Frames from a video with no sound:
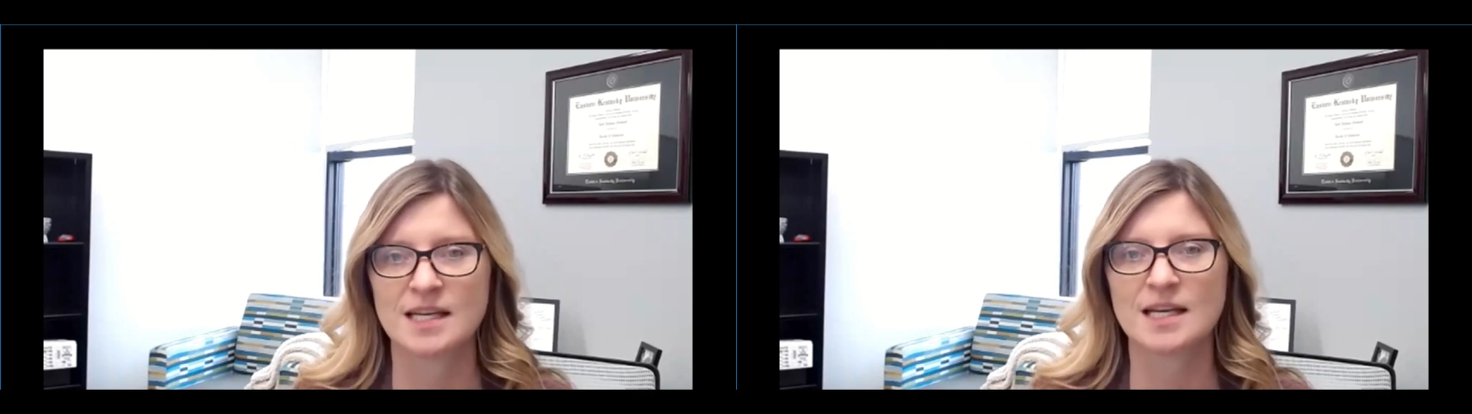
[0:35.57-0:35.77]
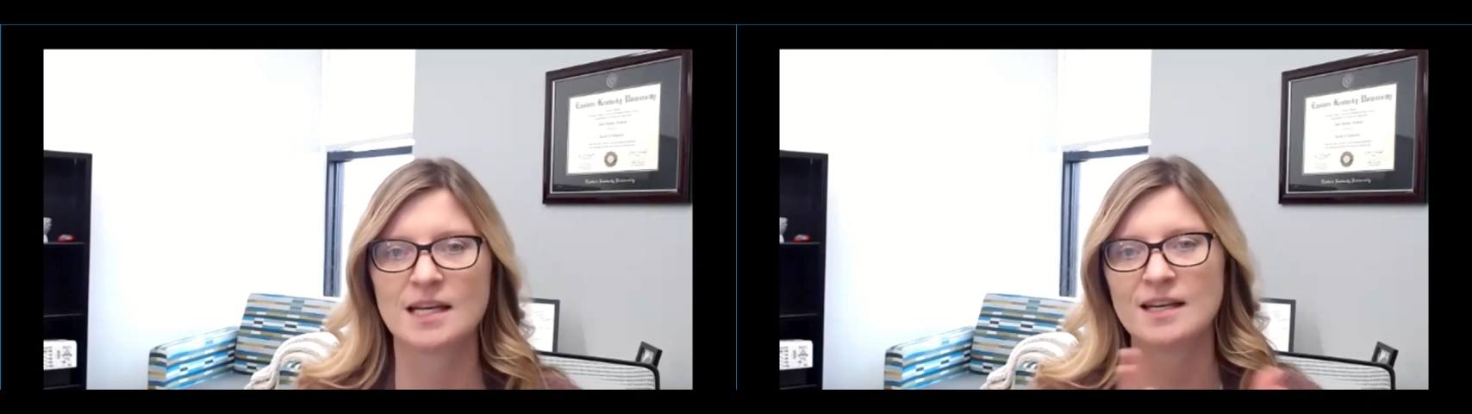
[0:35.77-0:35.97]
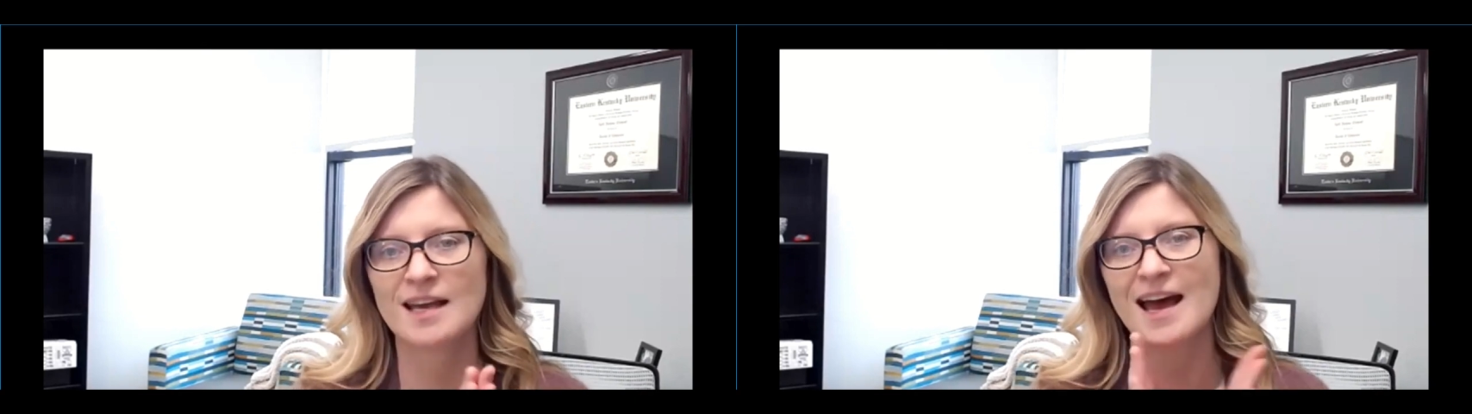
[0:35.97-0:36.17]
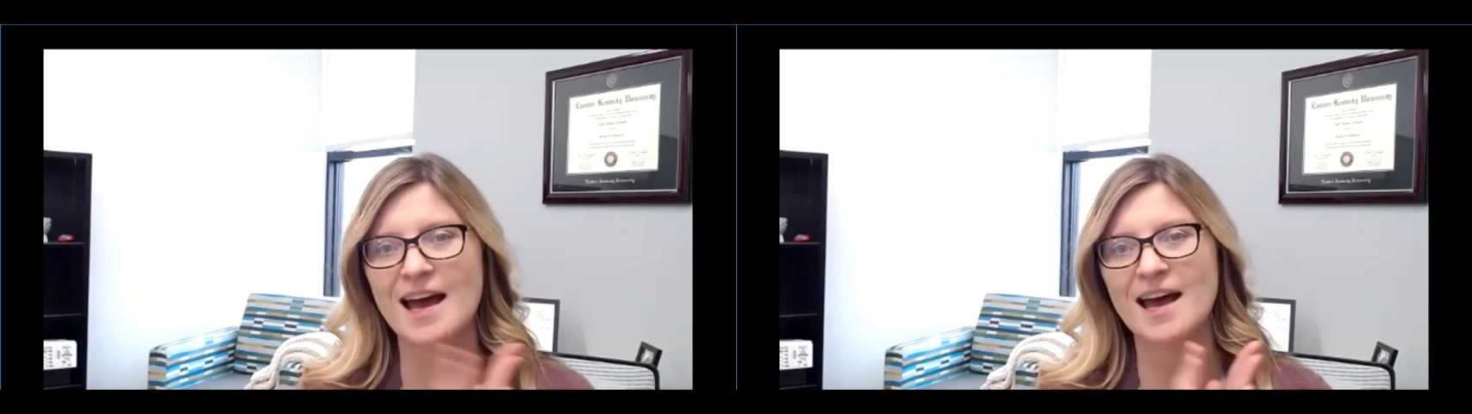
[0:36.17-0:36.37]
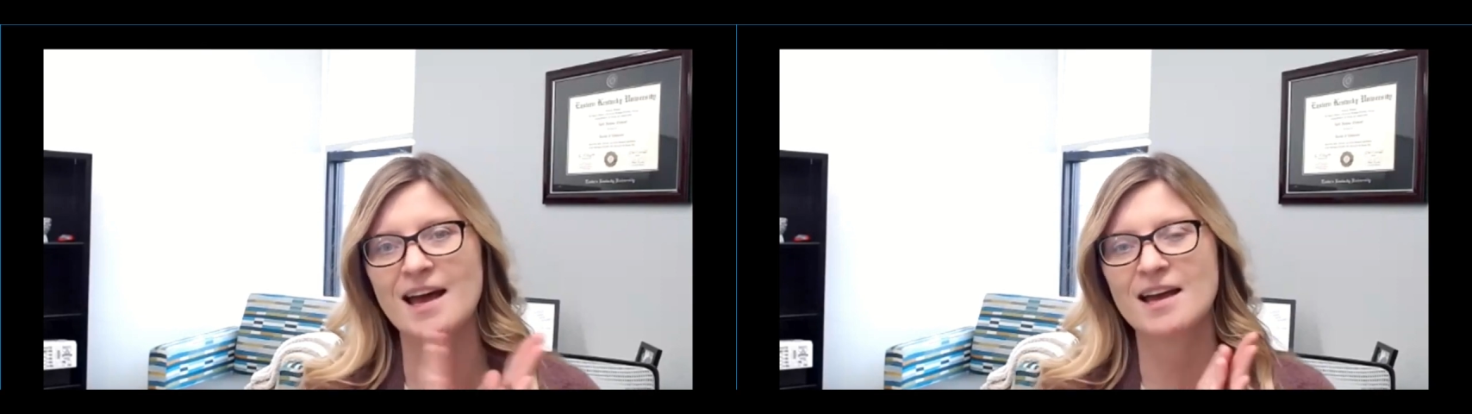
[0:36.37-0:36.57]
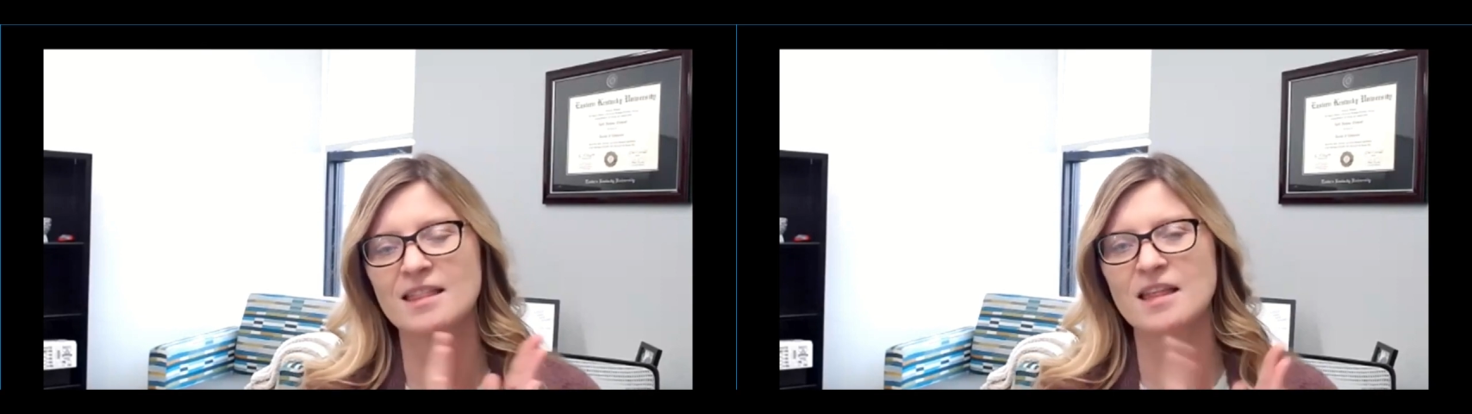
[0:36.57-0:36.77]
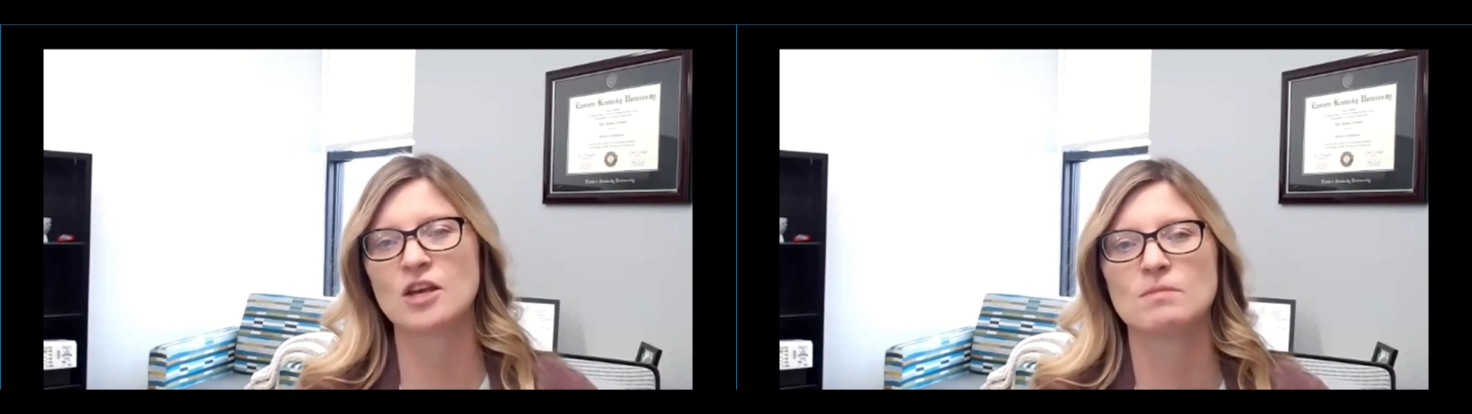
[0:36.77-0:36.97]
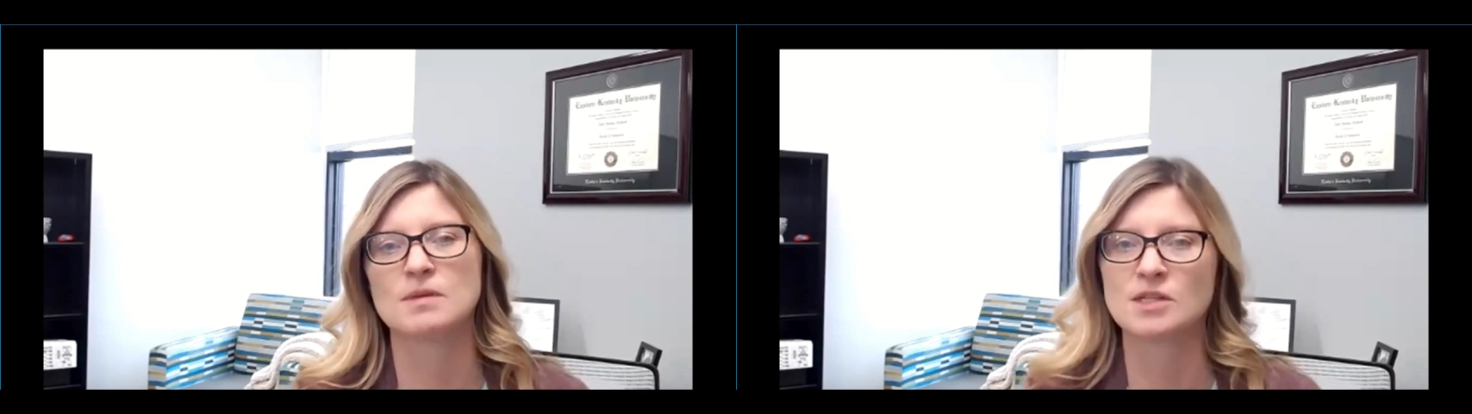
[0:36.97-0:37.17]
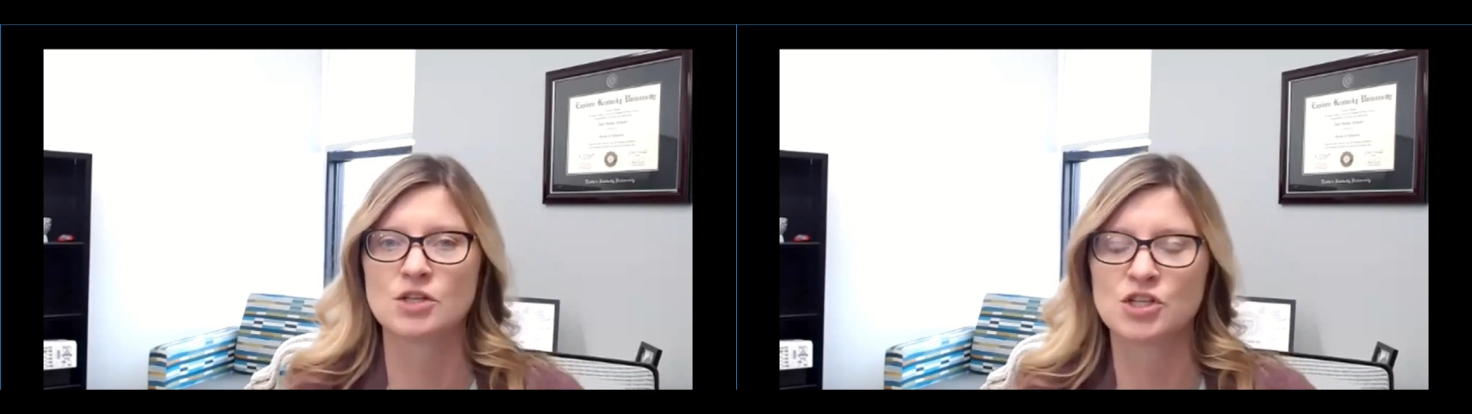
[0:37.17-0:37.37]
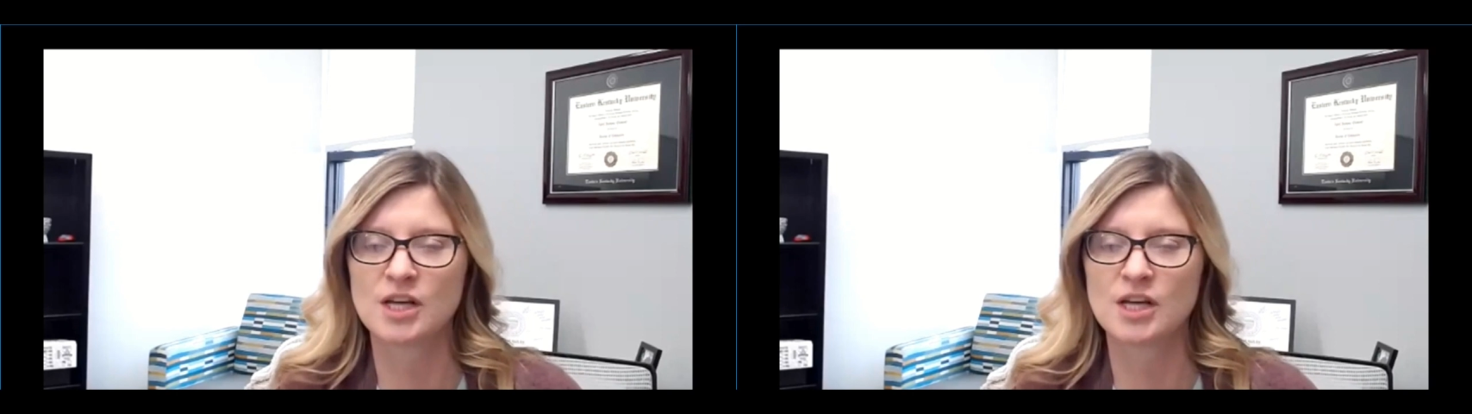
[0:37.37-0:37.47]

Yay! Thank you, Mr.